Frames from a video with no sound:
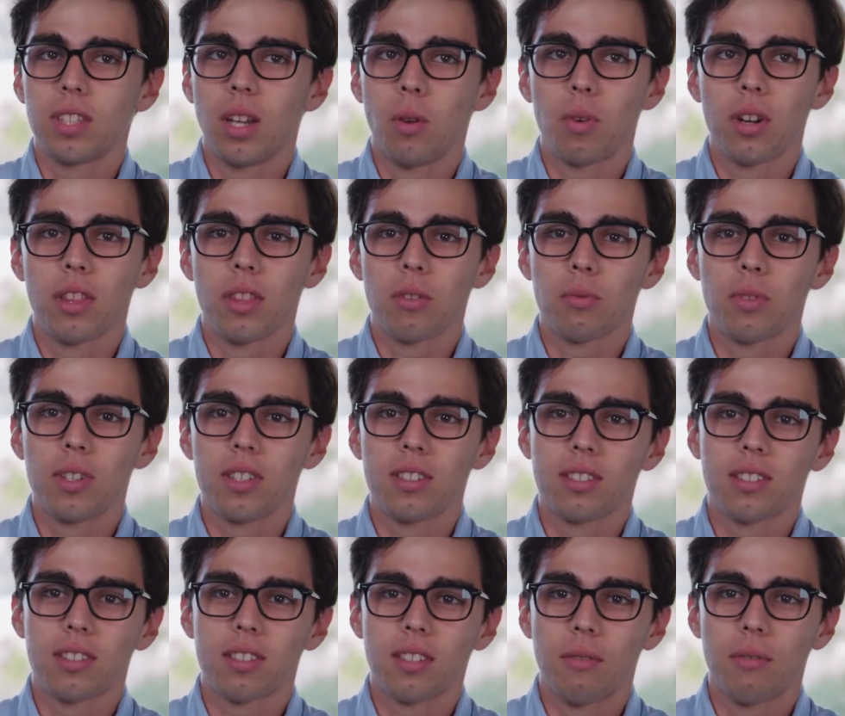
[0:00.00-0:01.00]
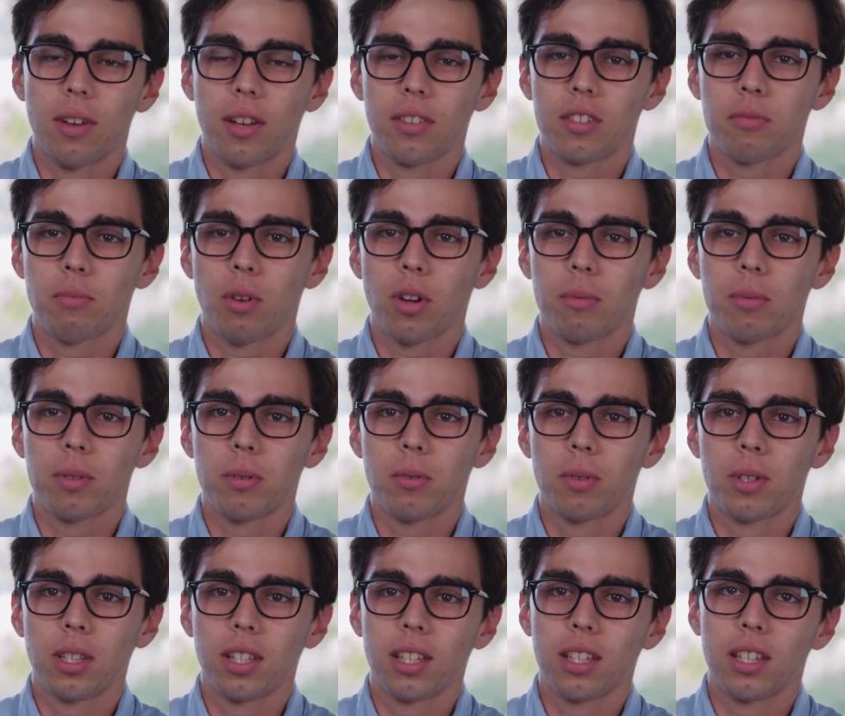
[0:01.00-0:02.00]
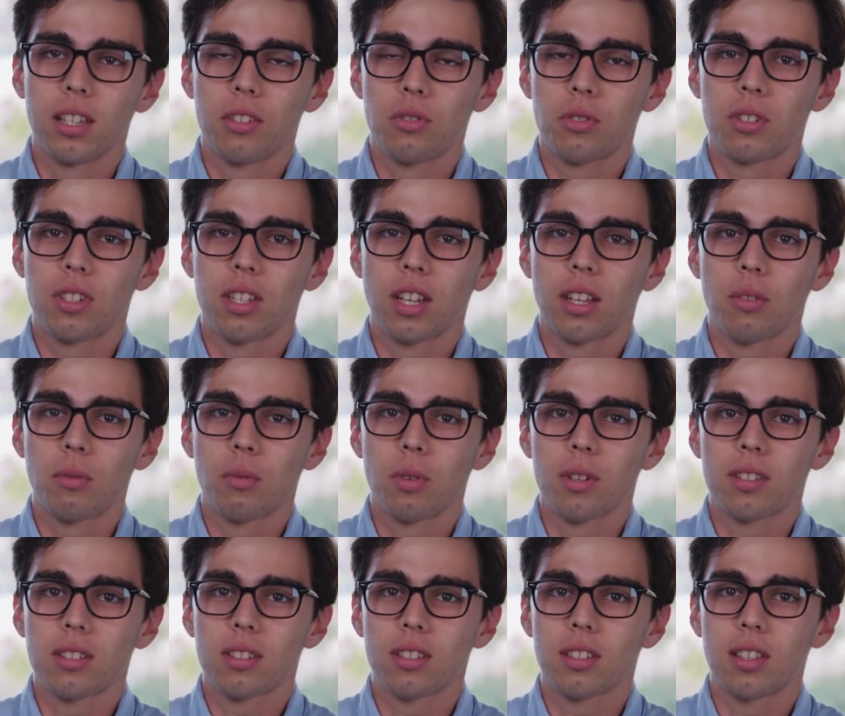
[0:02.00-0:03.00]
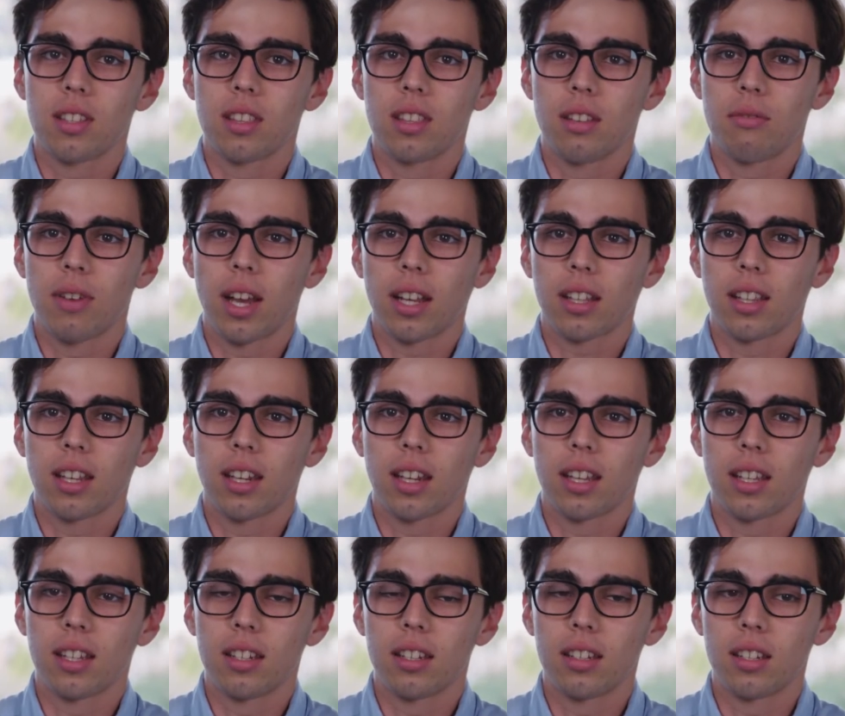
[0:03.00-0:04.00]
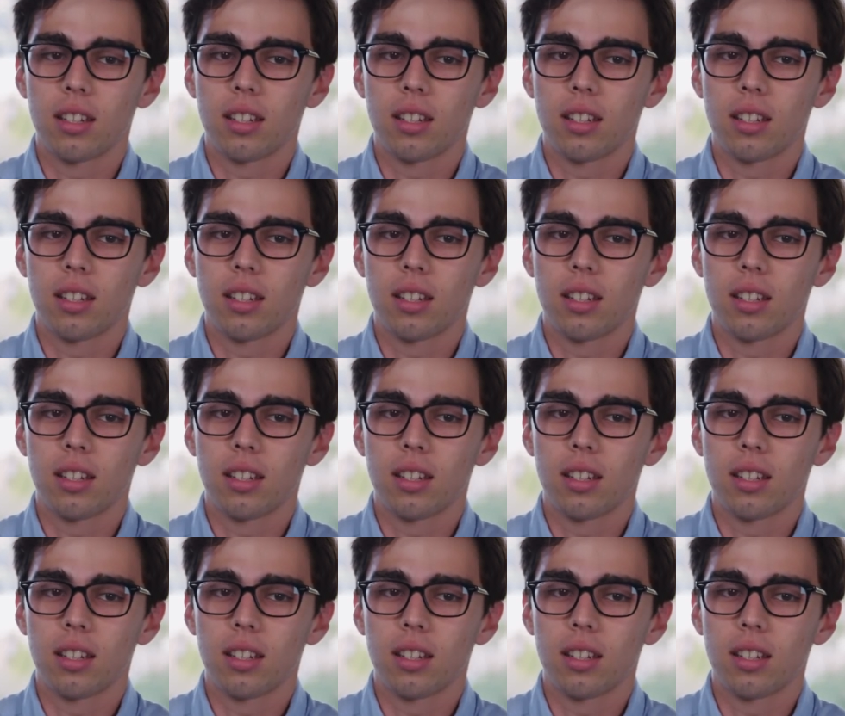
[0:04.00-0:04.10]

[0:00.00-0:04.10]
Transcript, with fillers: Yeah, one of the reasons I found this program to be really interesting was the fact that I could